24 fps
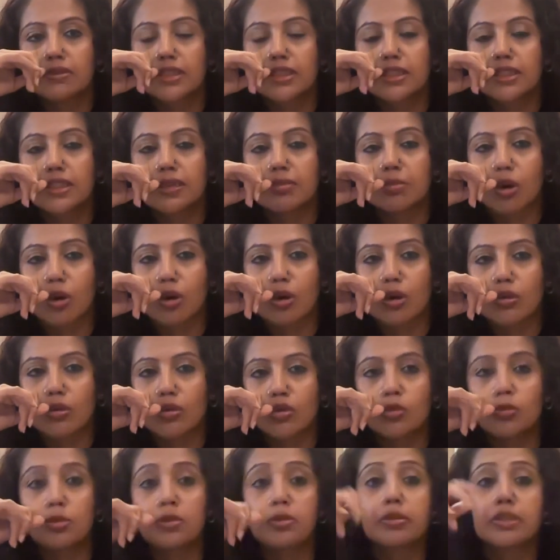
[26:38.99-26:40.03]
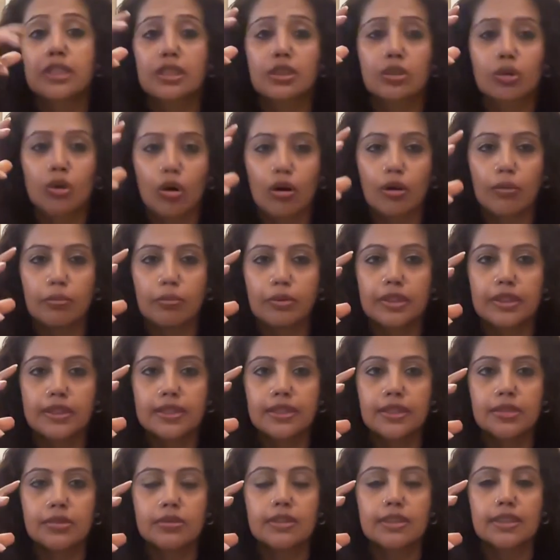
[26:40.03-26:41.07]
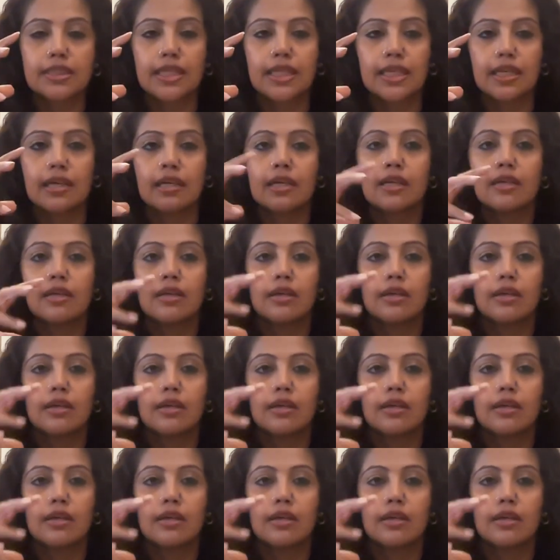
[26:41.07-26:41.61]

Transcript: within small groups, within corporates to say,